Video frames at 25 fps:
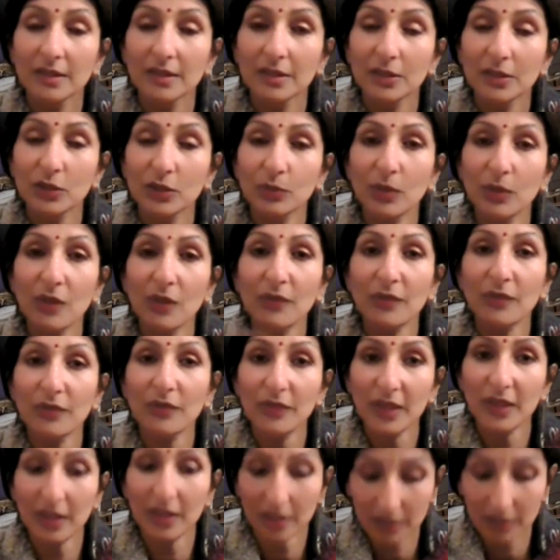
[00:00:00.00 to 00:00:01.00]
Because we often
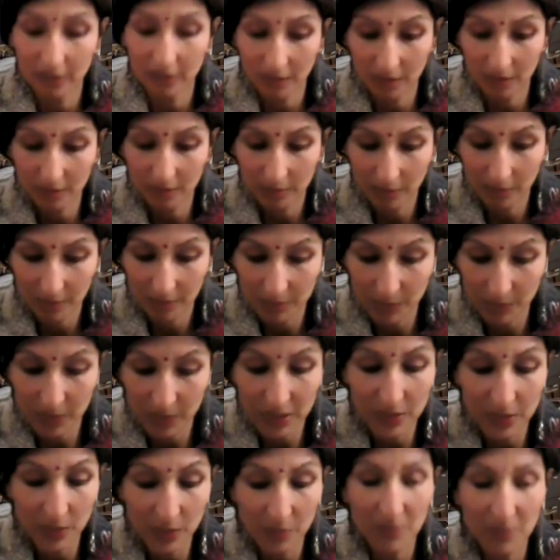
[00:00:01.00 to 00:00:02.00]
think, you know,
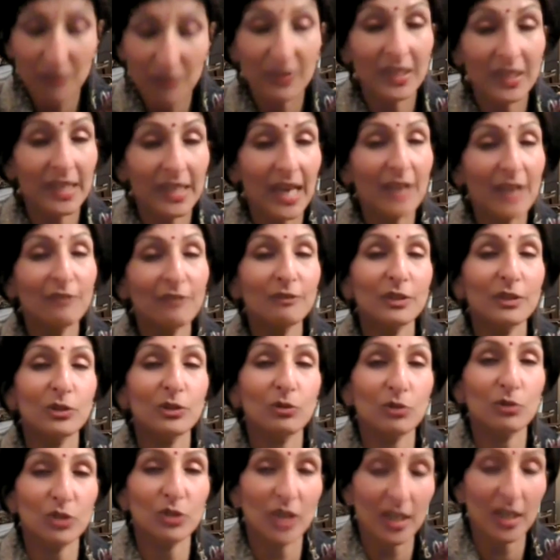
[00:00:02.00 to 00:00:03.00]
especially when we're feeling envious
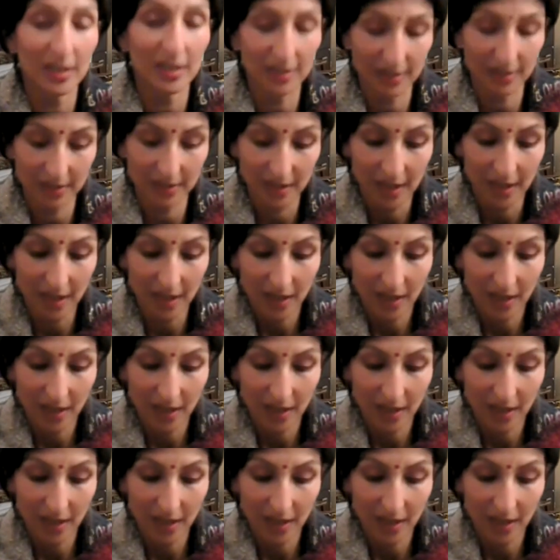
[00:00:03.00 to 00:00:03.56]
or jealous,